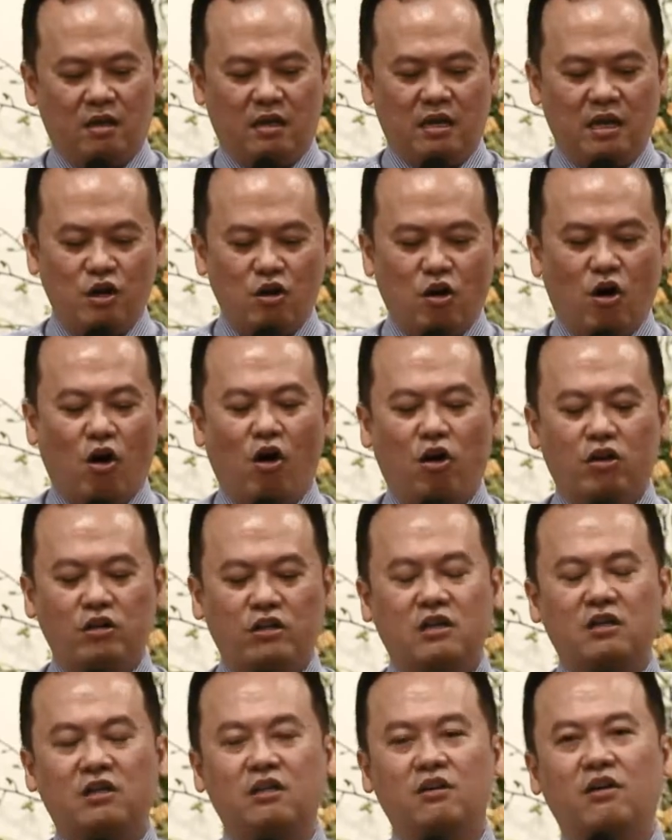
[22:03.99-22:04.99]
in
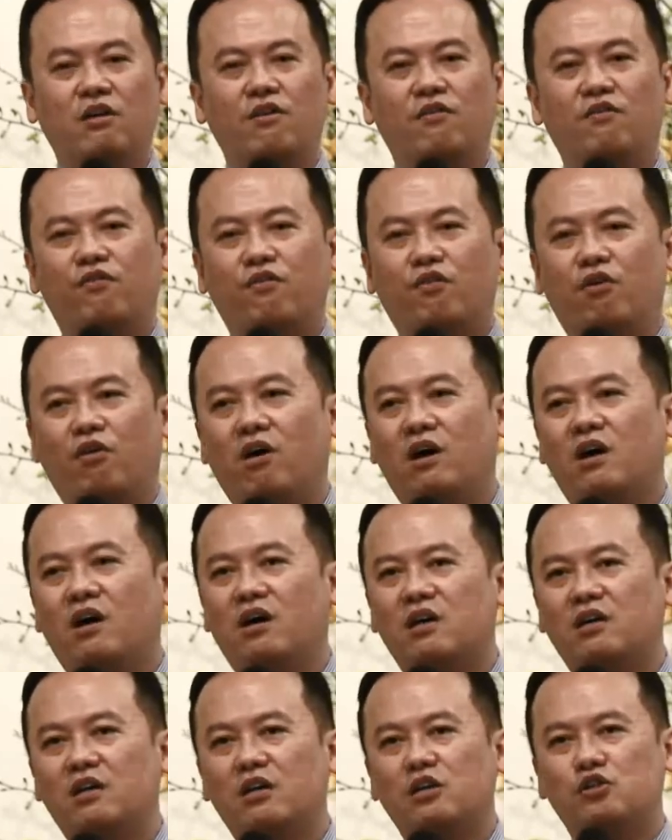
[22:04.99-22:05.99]
order for
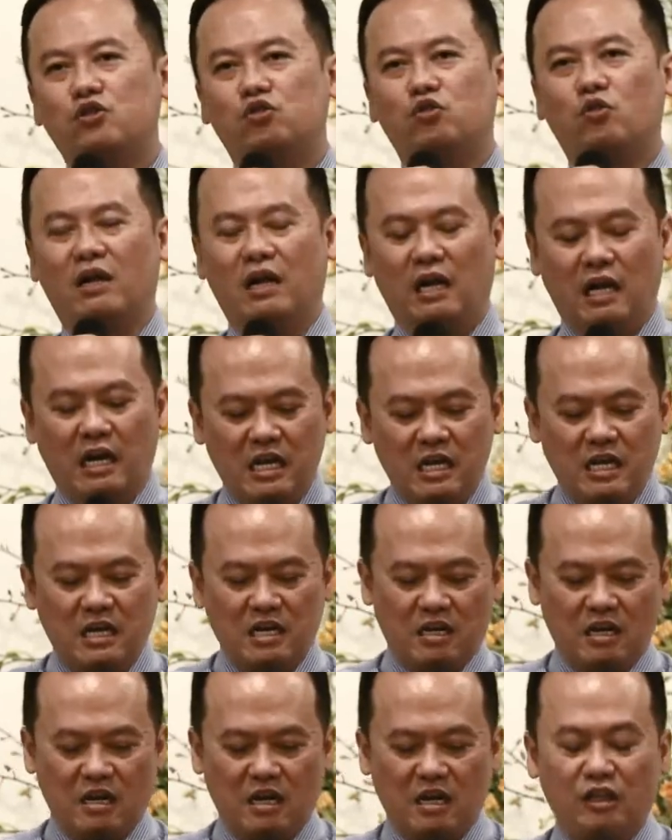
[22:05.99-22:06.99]
her to
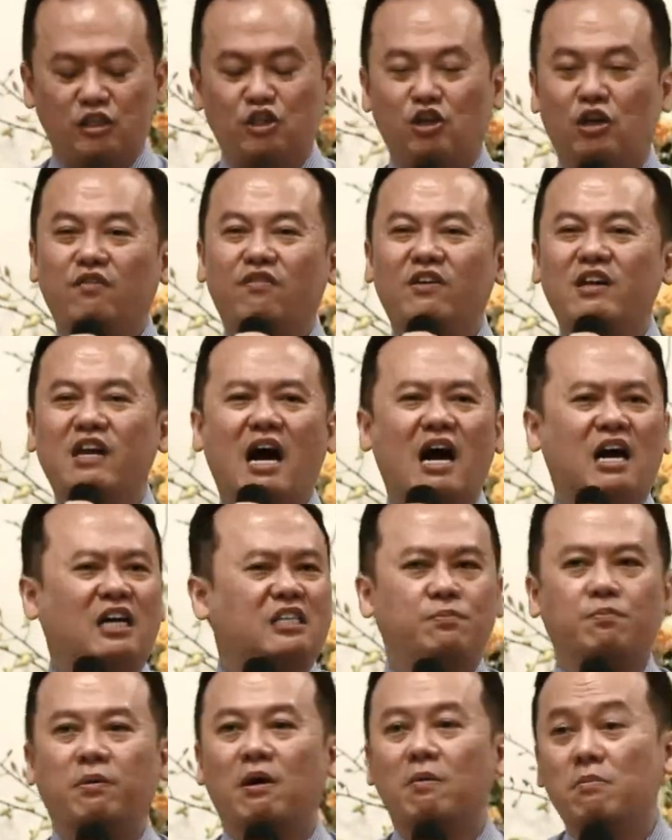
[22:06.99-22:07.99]
glean. She even
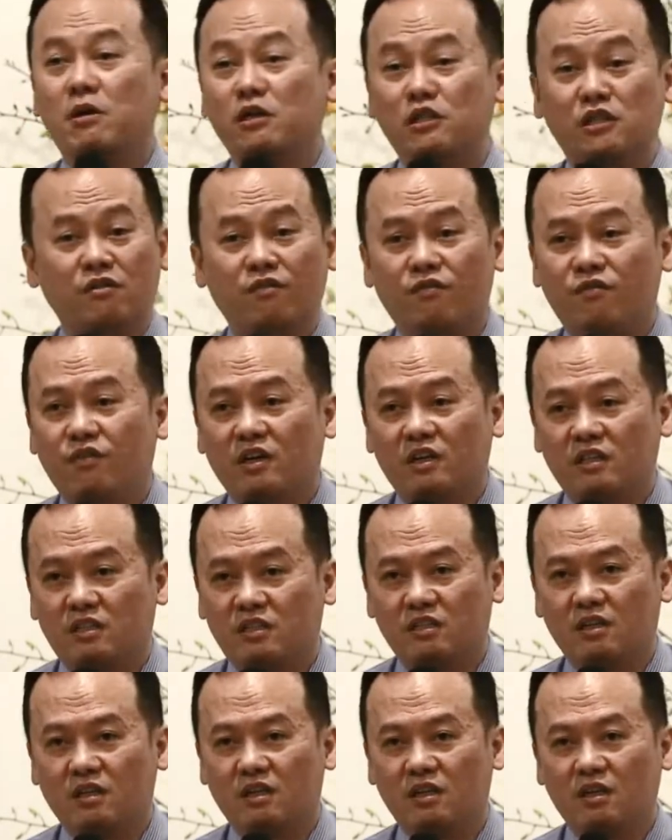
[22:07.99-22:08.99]
asked permission
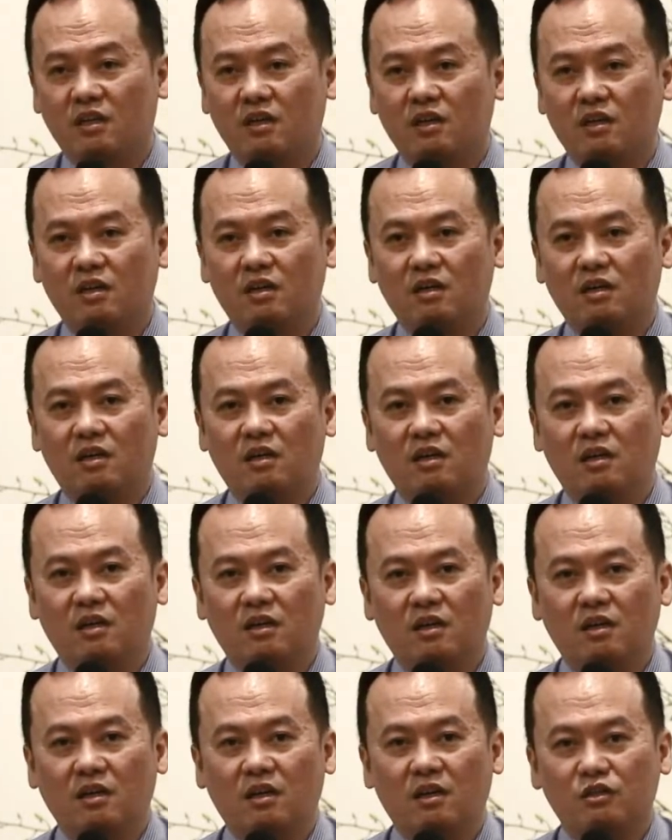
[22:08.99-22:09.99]
first.
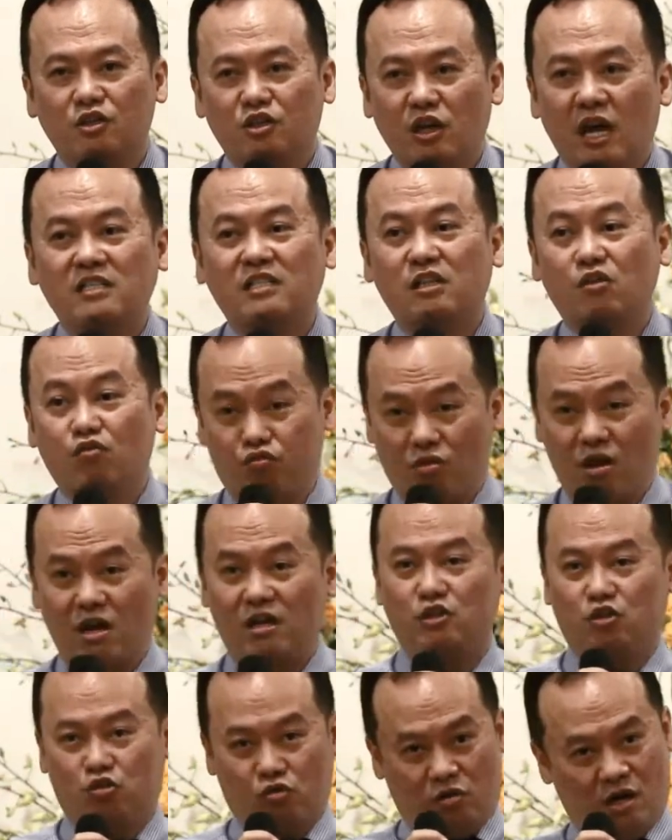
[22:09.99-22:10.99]
She has the
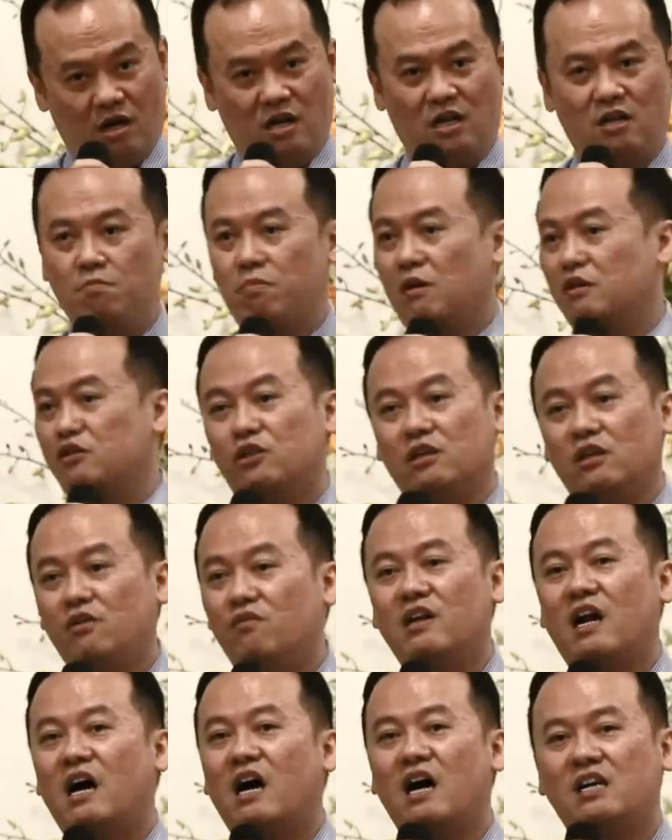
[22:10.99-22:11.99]
right to glean, but she
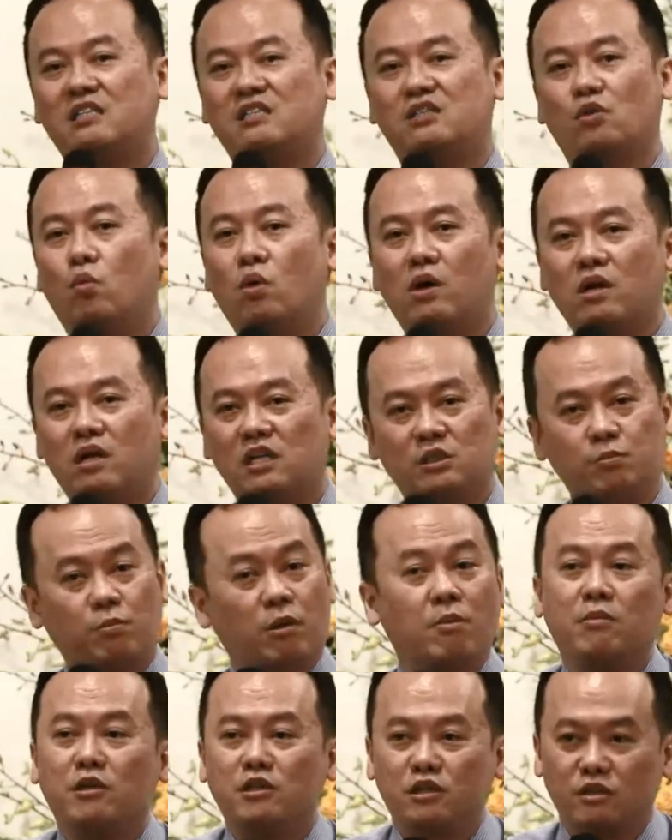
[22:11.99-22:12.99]
even asked the workers
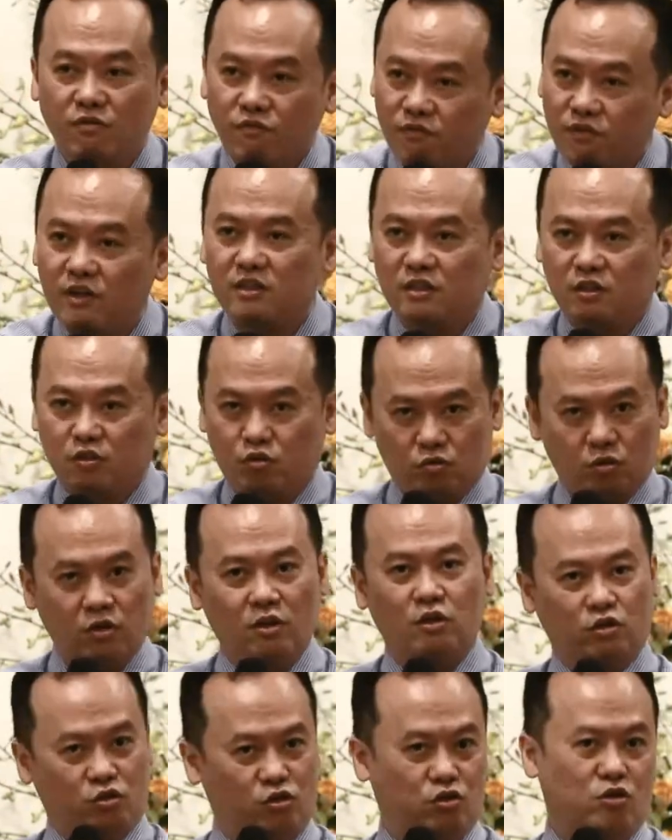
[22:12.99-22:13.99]
permission first.
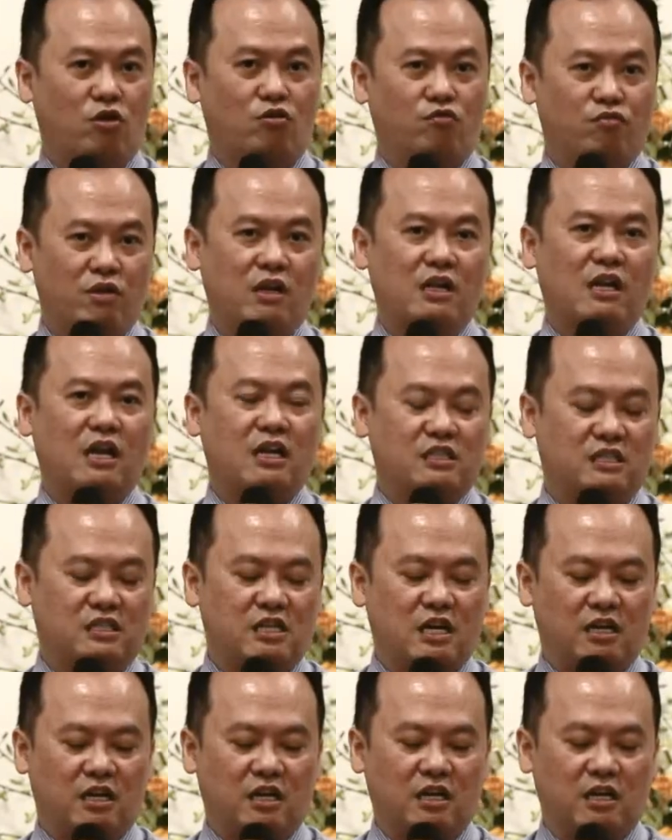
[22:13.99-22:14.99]
She did not realize
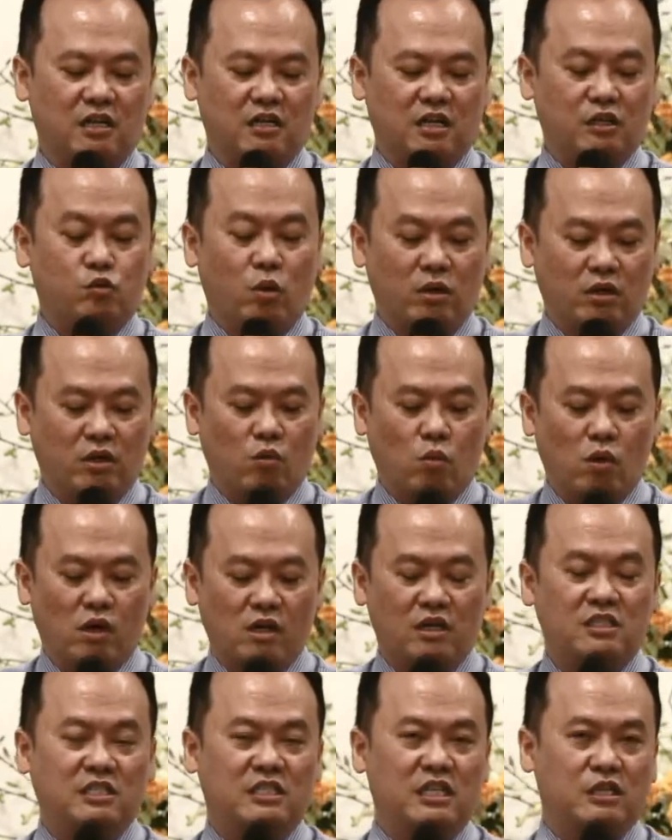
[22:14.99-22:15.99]
that. That's what the
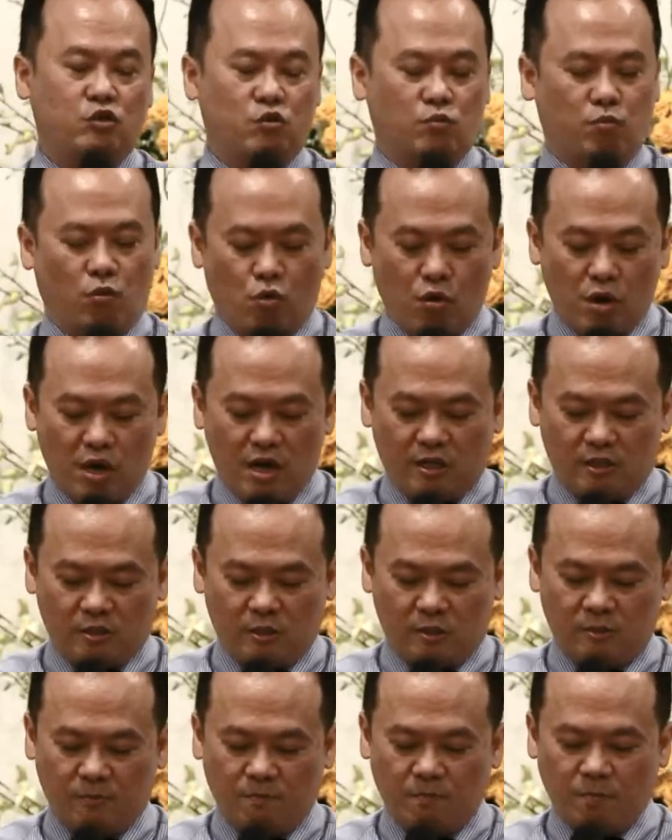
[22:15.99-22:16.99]
workers said to
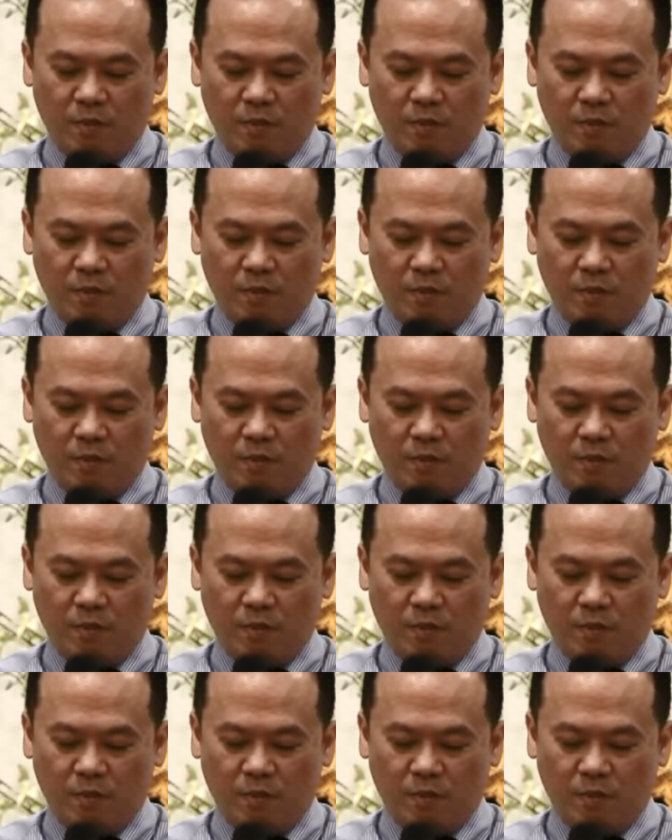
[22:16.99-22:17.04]
Boaz.